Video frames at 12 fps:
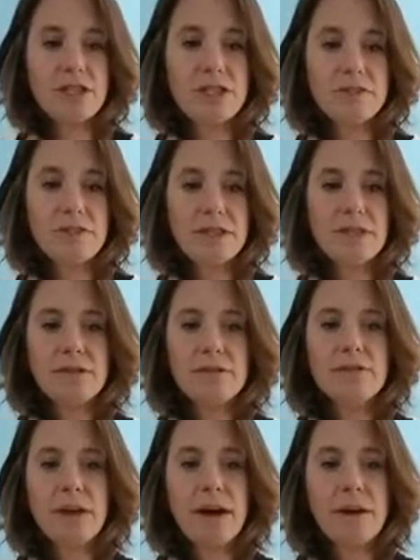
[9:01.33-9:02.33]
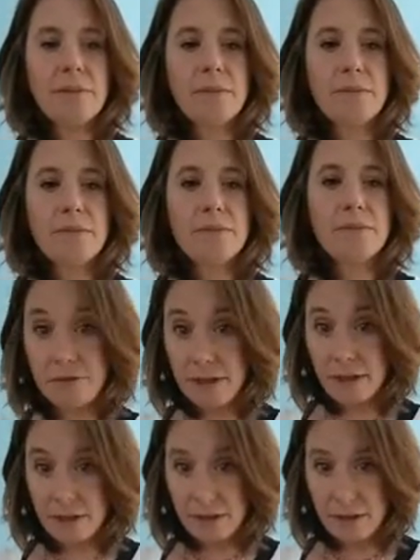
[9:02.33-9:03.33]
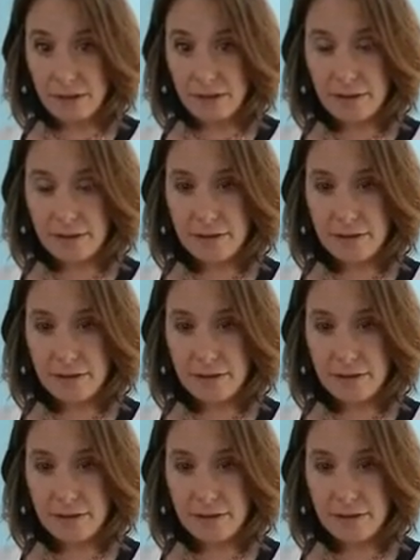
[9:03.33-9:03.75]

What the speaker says: Shifting from fear